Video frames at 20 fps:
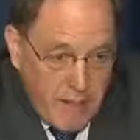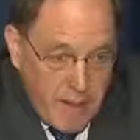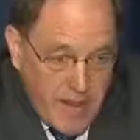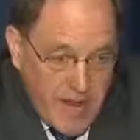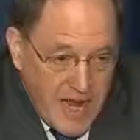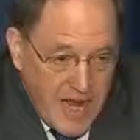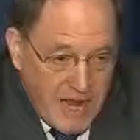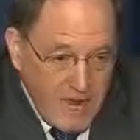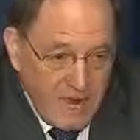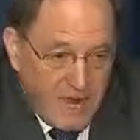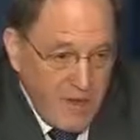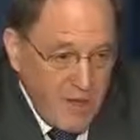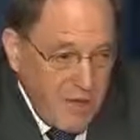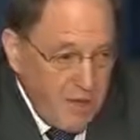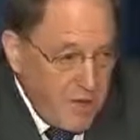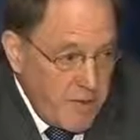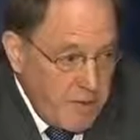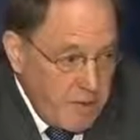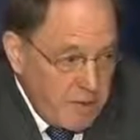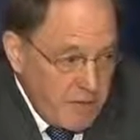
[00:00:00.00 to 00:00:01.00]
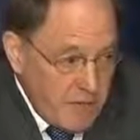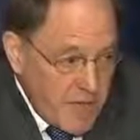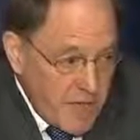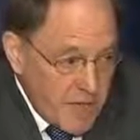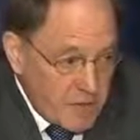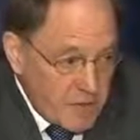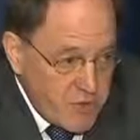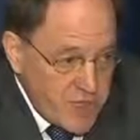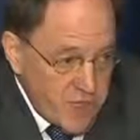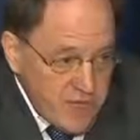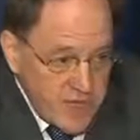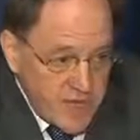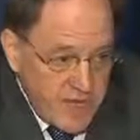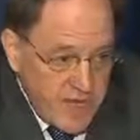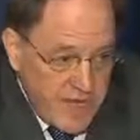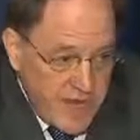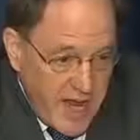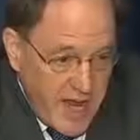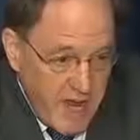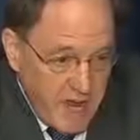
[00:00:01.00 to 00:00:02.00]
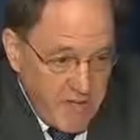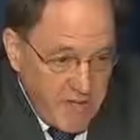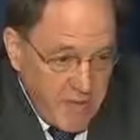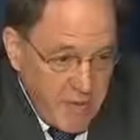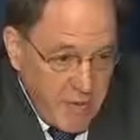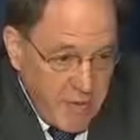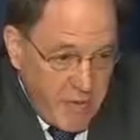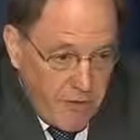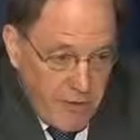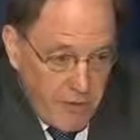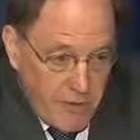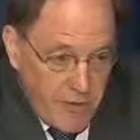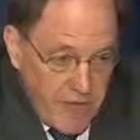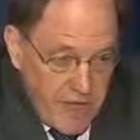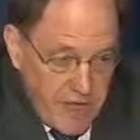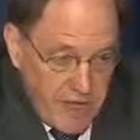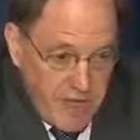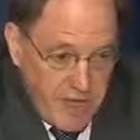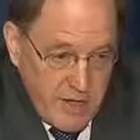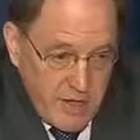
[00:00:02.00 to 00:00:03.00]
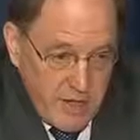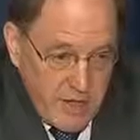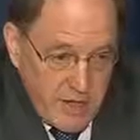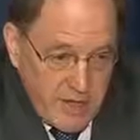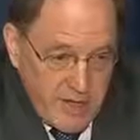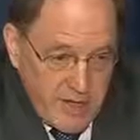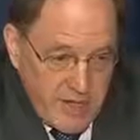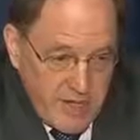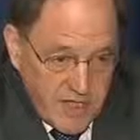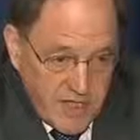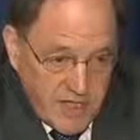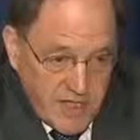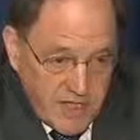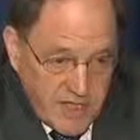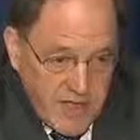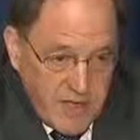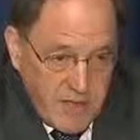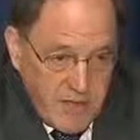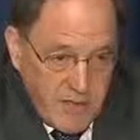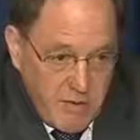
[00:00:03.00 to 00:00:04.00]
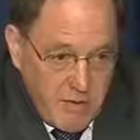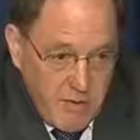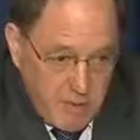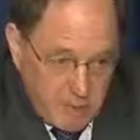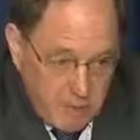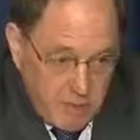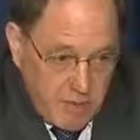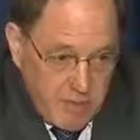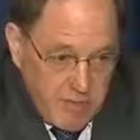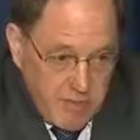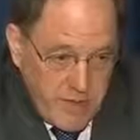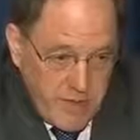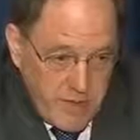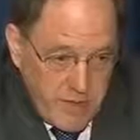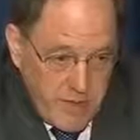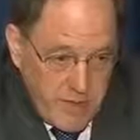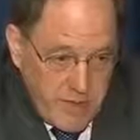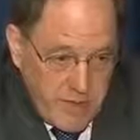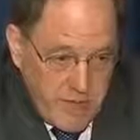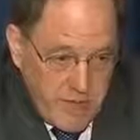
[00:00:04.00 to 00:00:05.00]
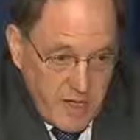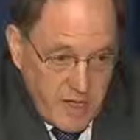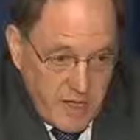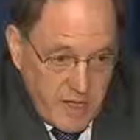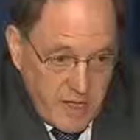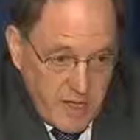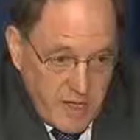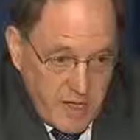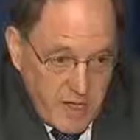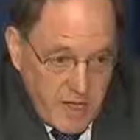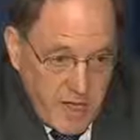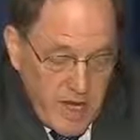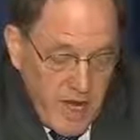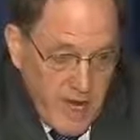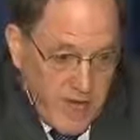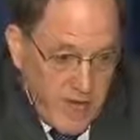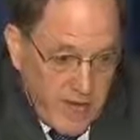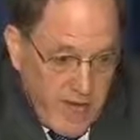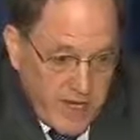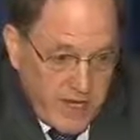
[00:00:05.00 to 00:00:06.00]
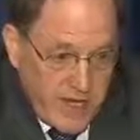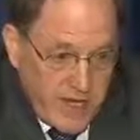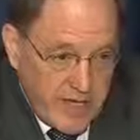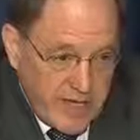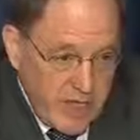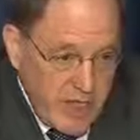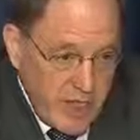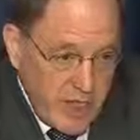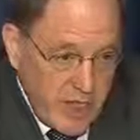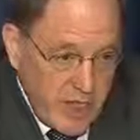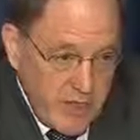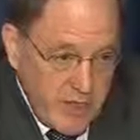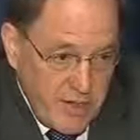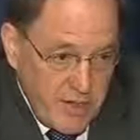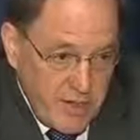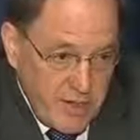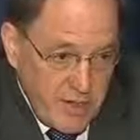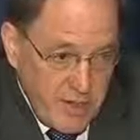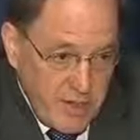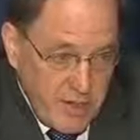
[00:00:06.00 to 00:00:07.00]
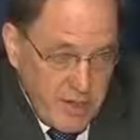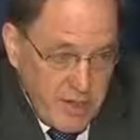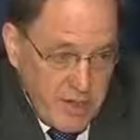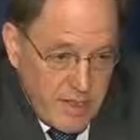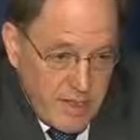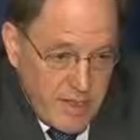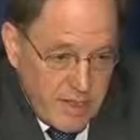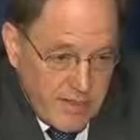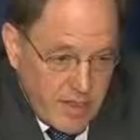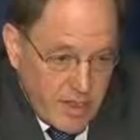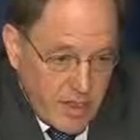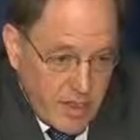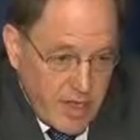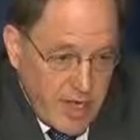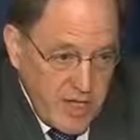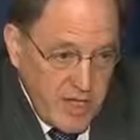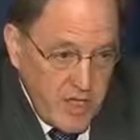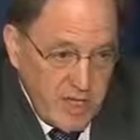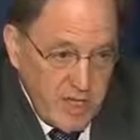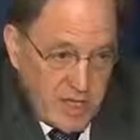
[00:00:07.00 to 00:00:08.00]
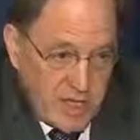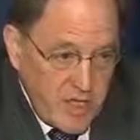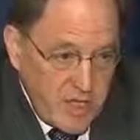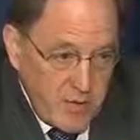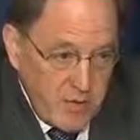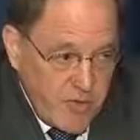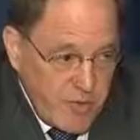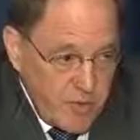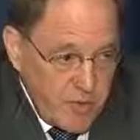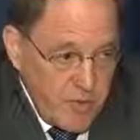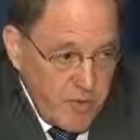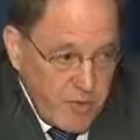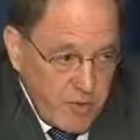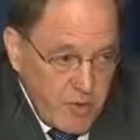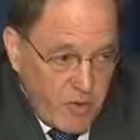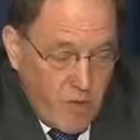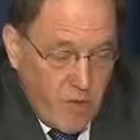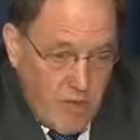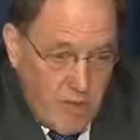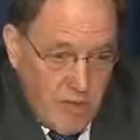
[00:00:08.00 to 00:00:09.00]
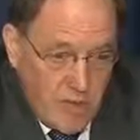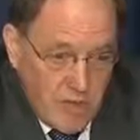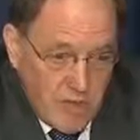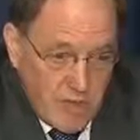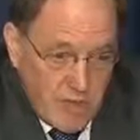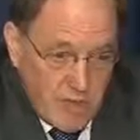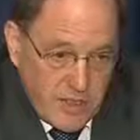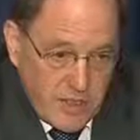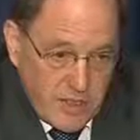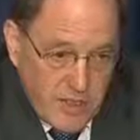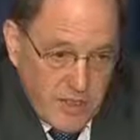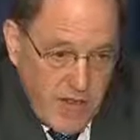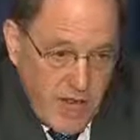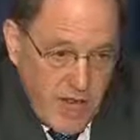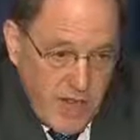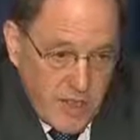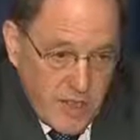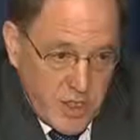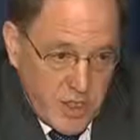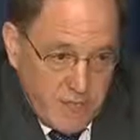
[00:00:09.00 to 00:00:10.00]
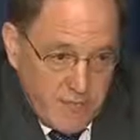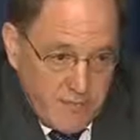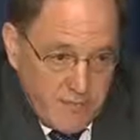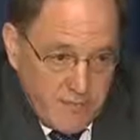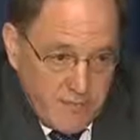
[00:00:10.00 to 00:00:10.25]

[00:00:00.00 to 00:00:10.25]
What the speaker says: by the countries that have authority in Europe, that is to say, notably by Germany, in recognition that the changing situation requires such a change.